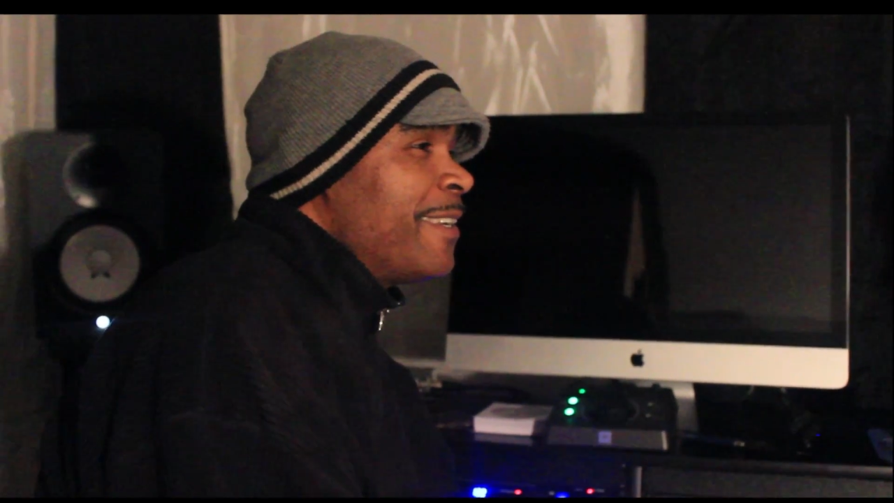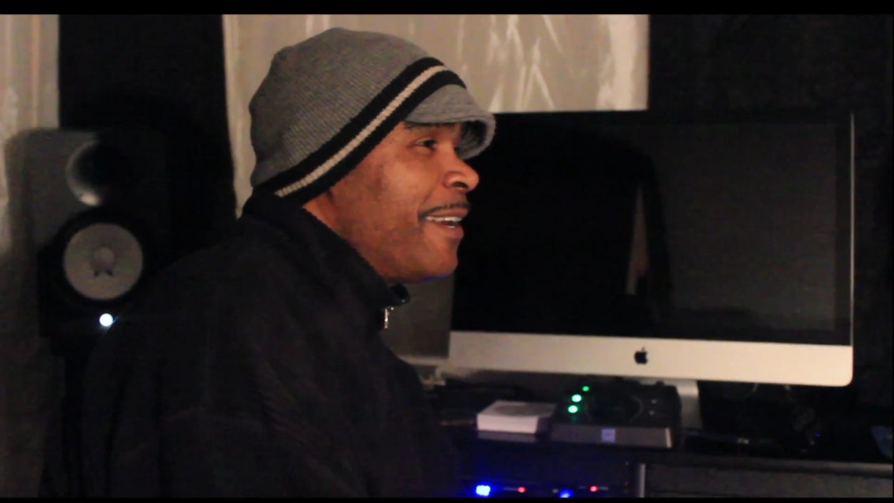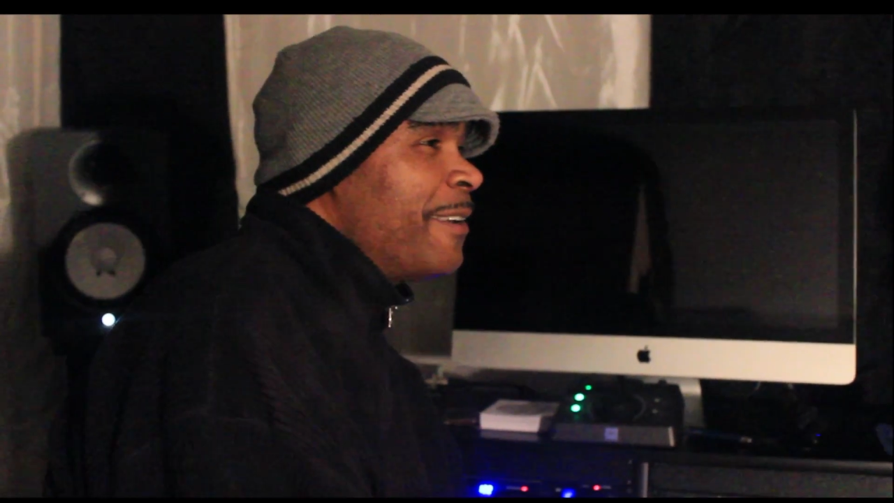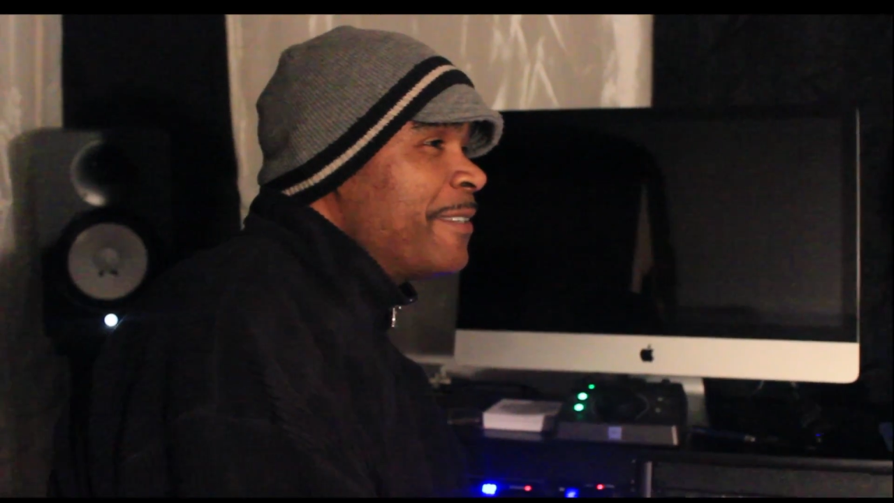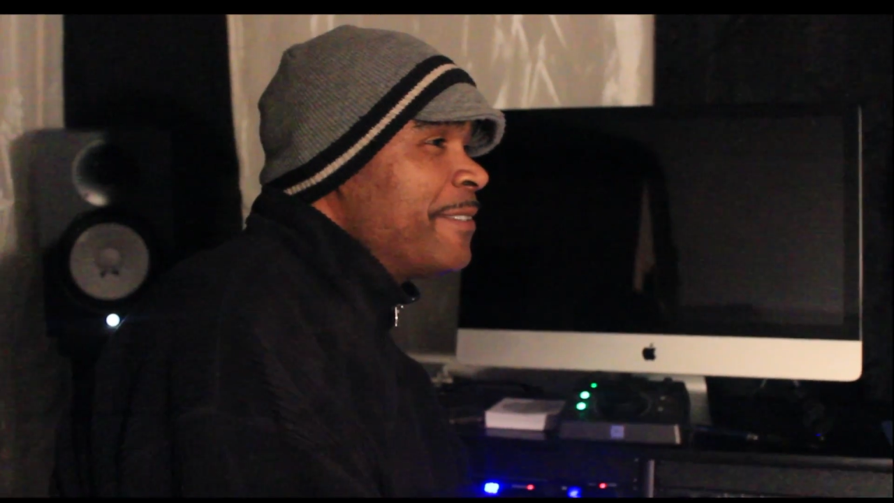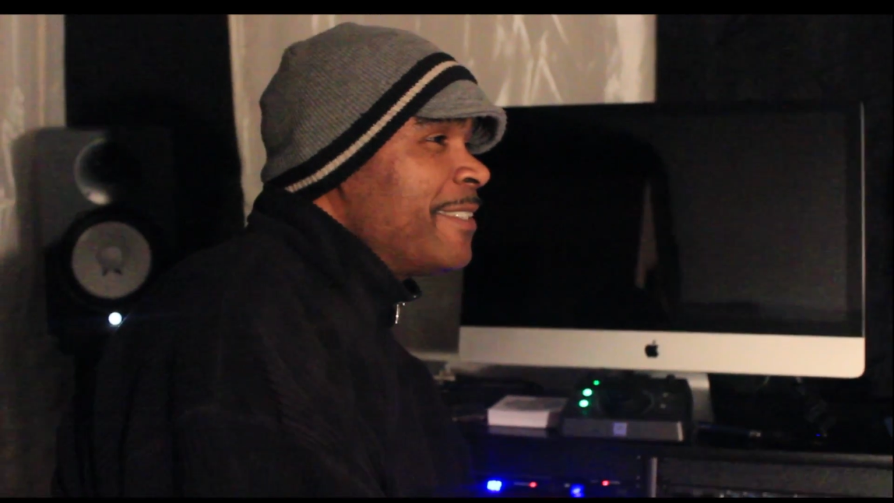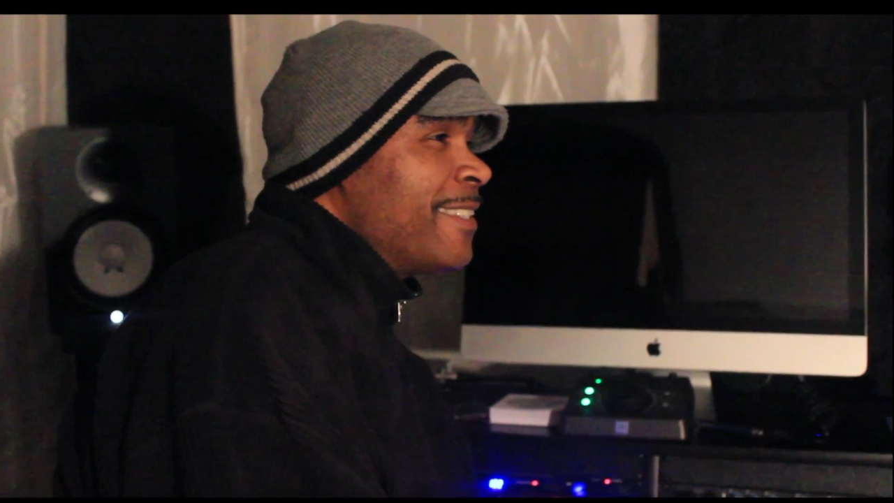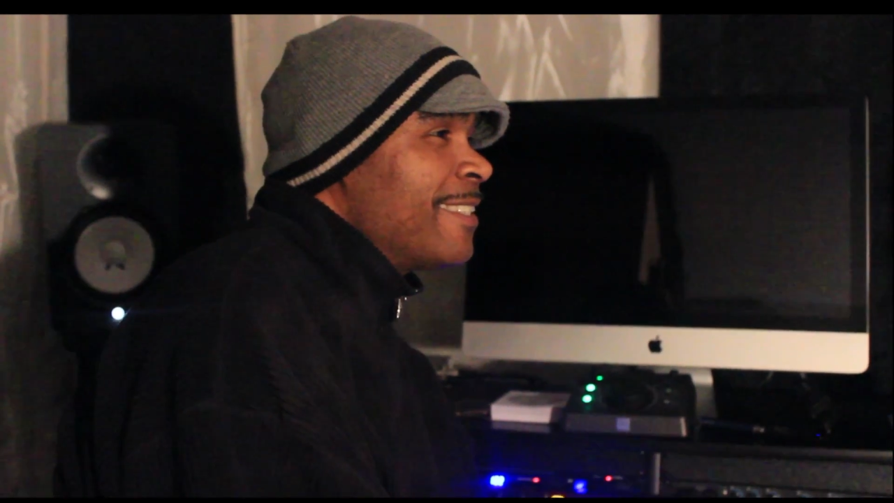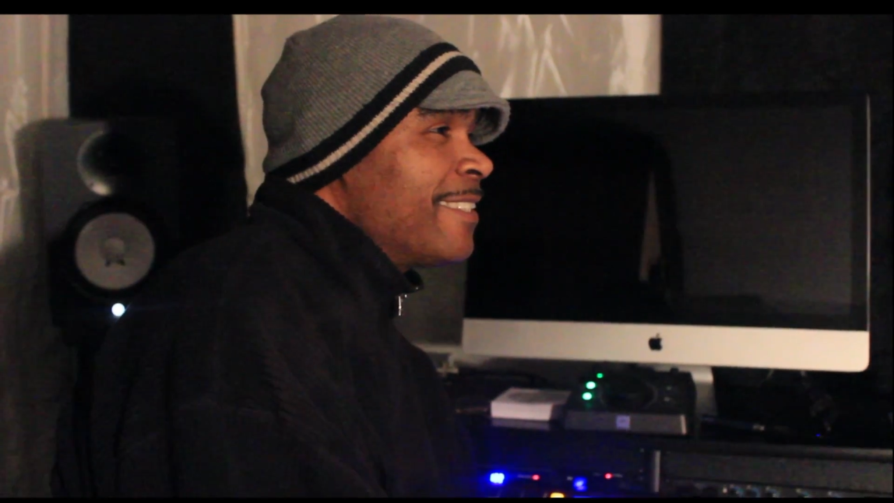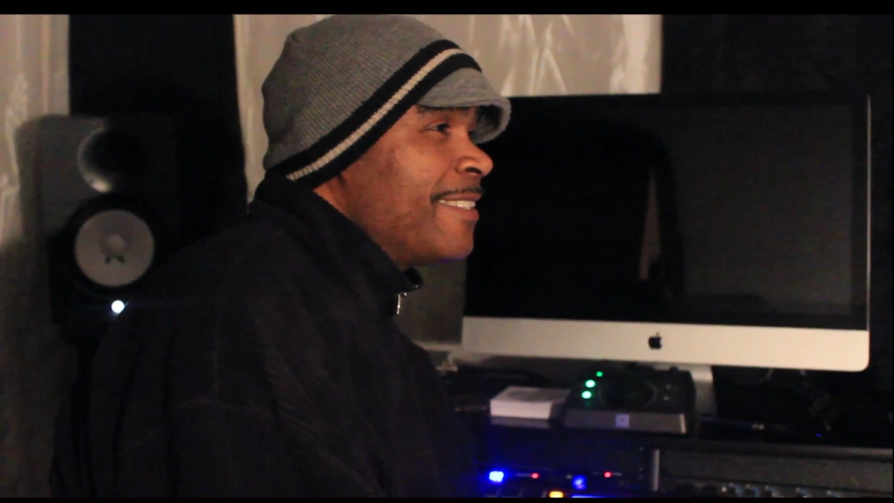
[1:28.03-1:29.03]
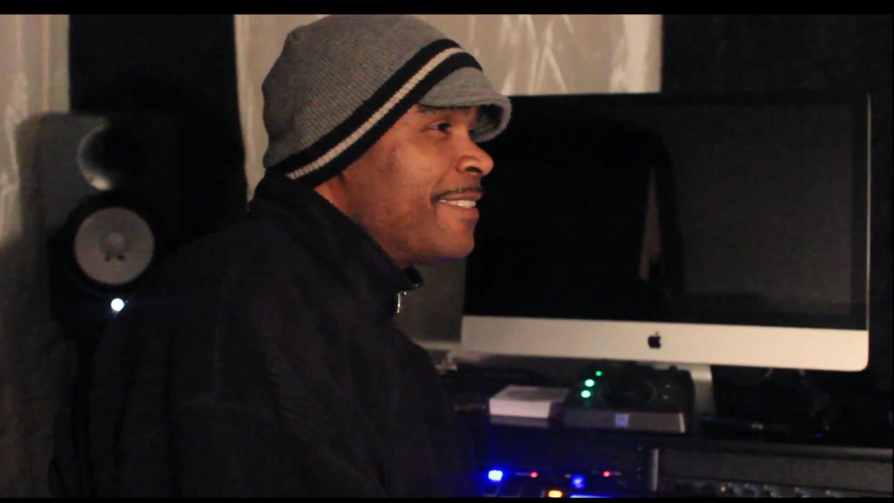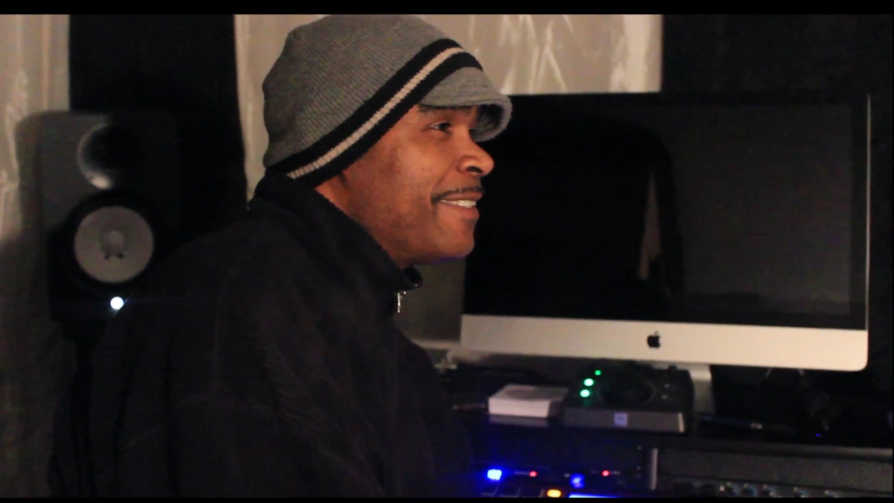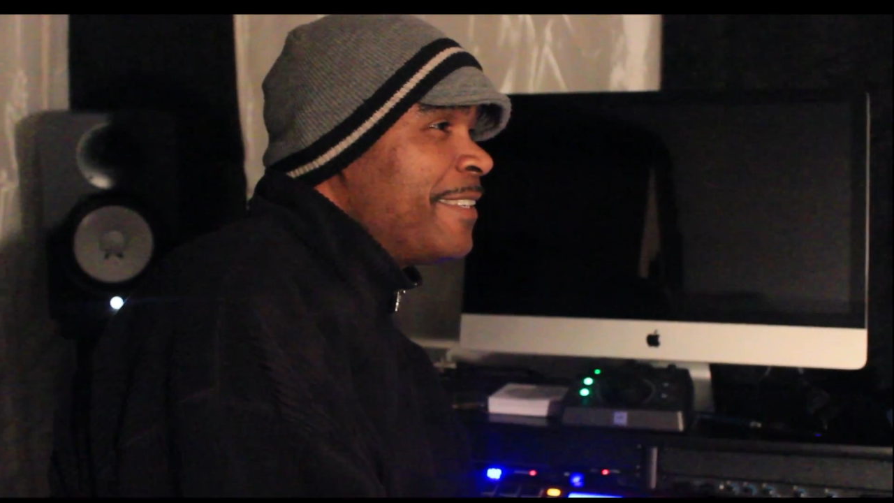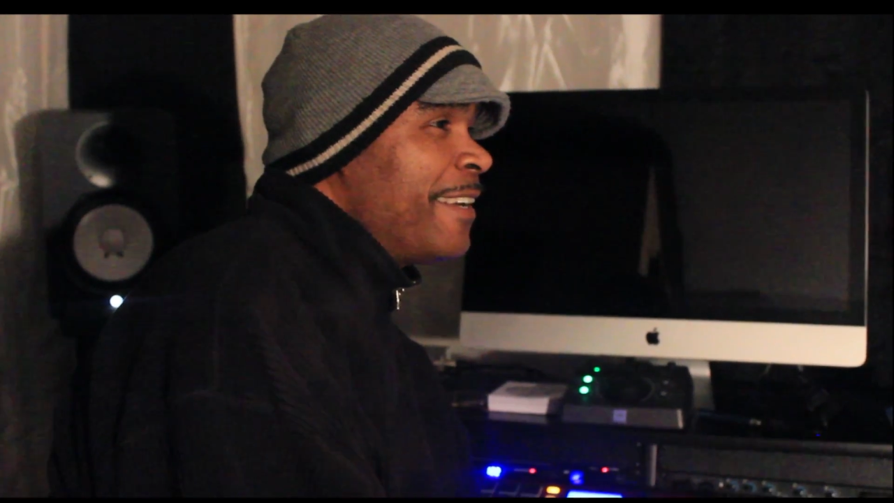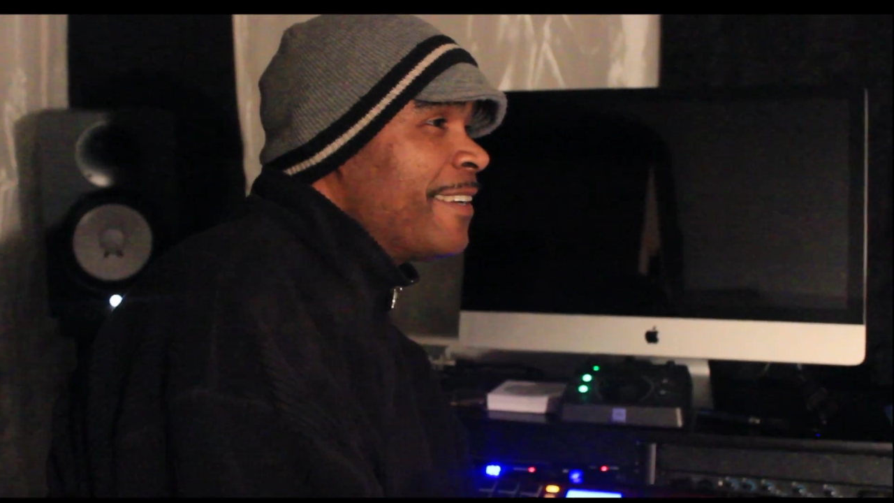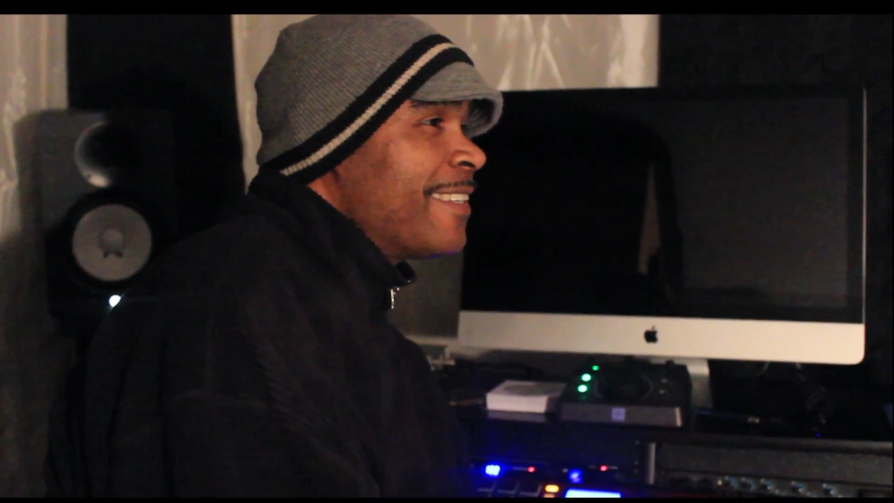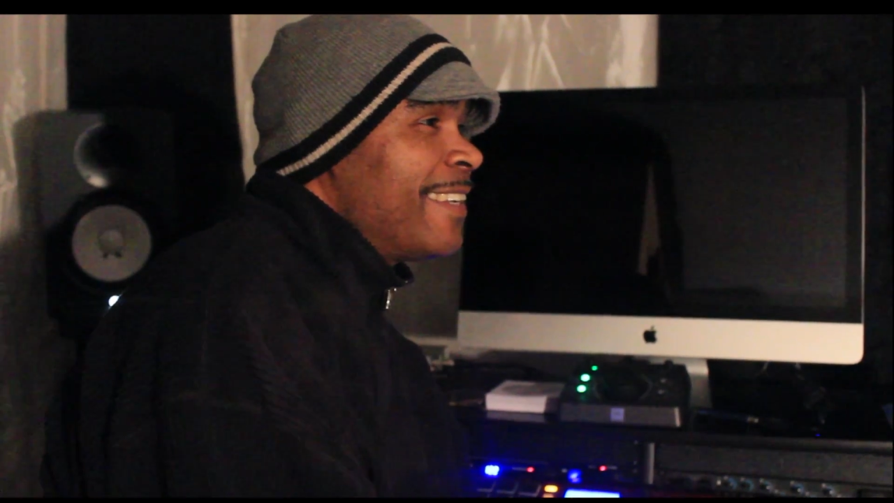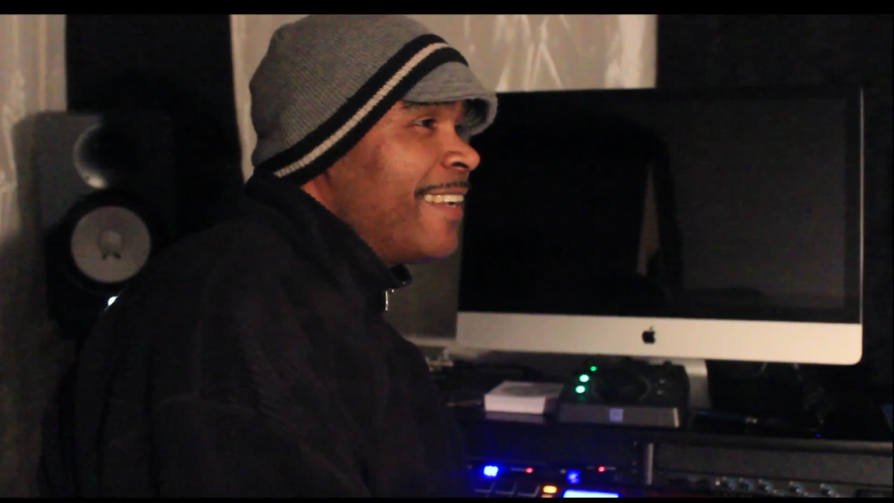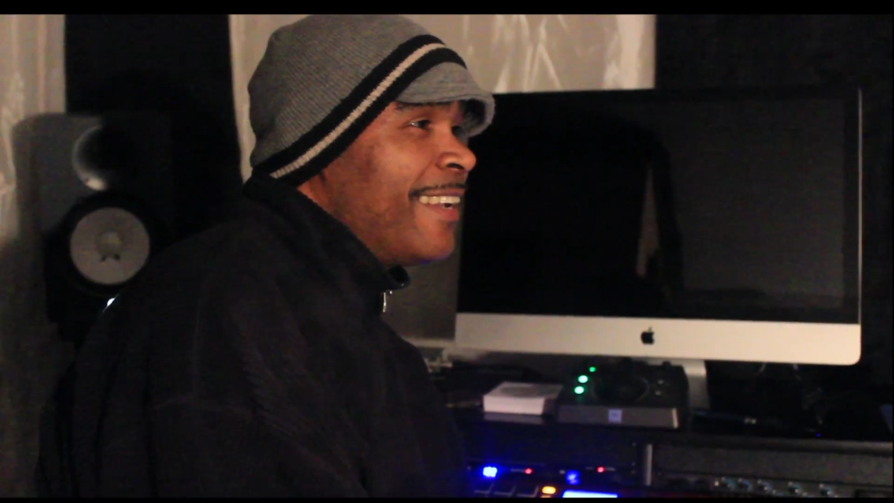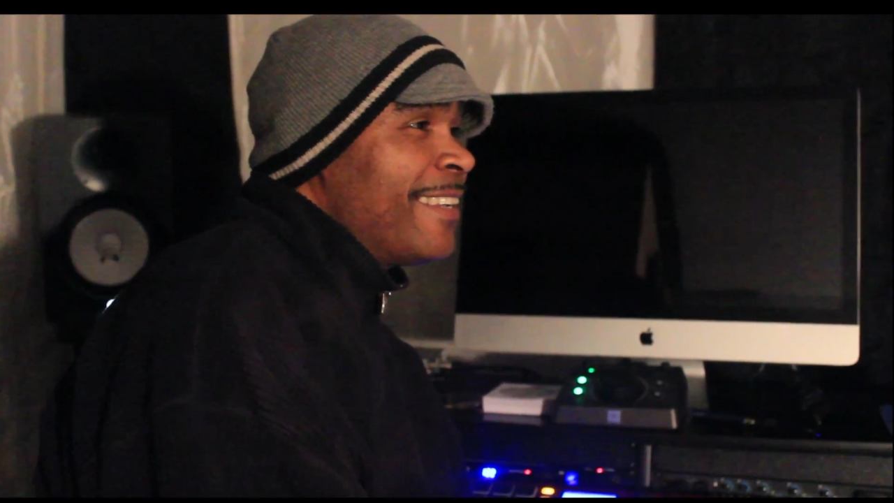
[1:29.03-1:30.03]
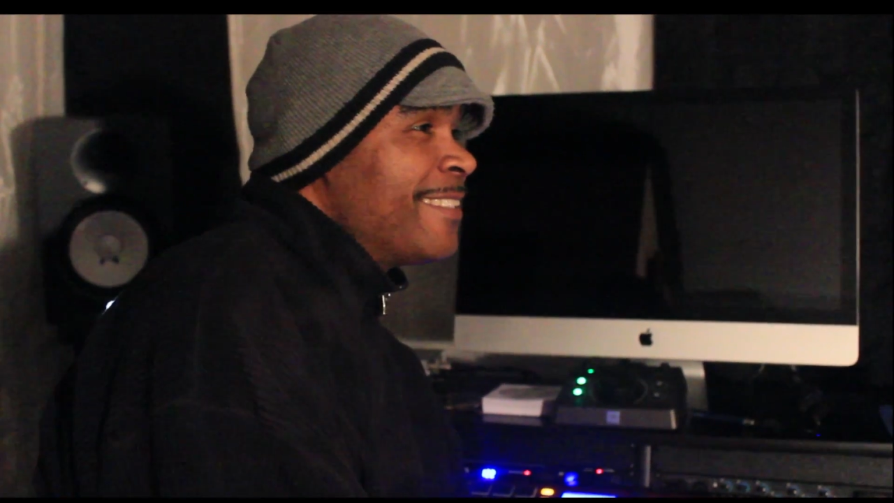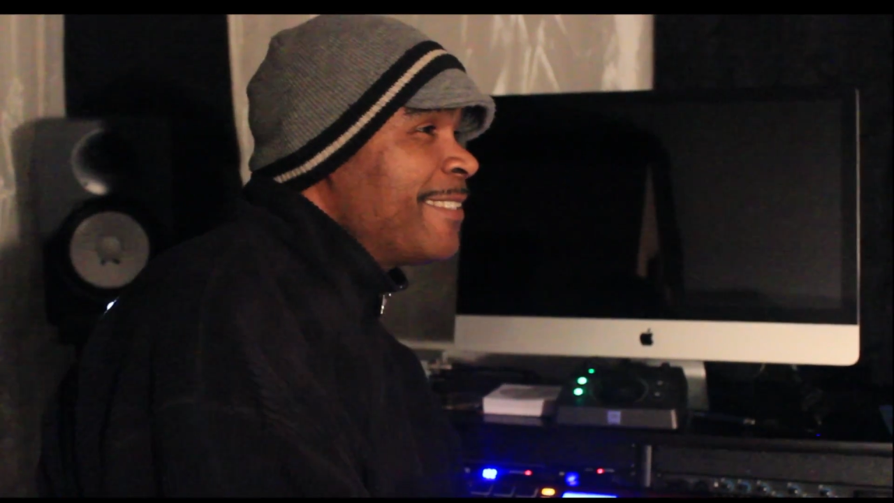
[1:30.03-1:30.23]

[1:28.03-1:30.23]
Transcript: You know, he's just this young kid.